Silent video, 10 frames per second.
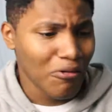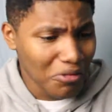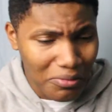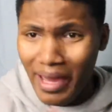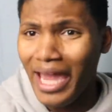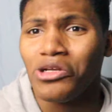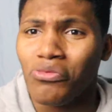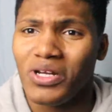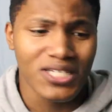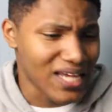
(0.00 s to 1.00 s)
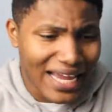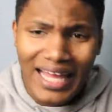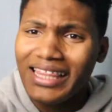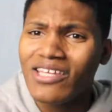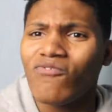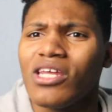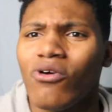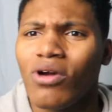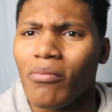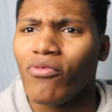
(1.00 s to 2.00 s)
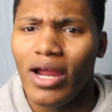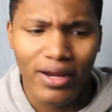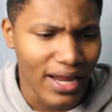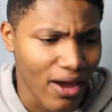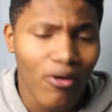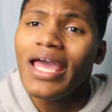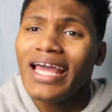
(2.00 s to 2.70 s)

We back doing this. I got this video coming right now,